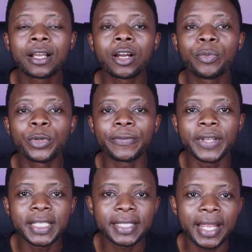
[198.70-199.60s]
come with
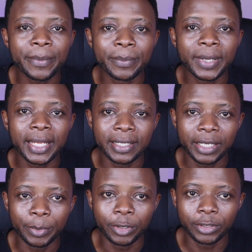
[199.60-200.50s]
FaceTime
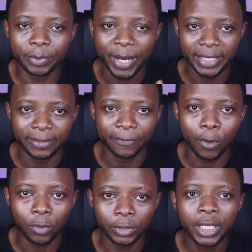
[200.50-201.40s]
enabled by
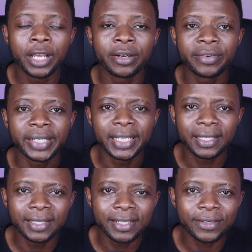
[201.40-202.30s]
default,
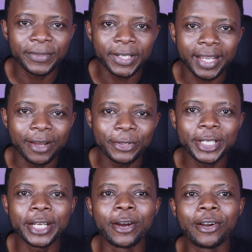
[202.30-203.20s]
regardless of the
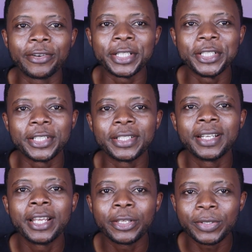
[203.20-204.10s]
country or region
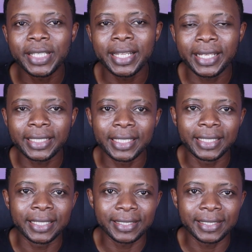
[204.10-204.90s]
you select in the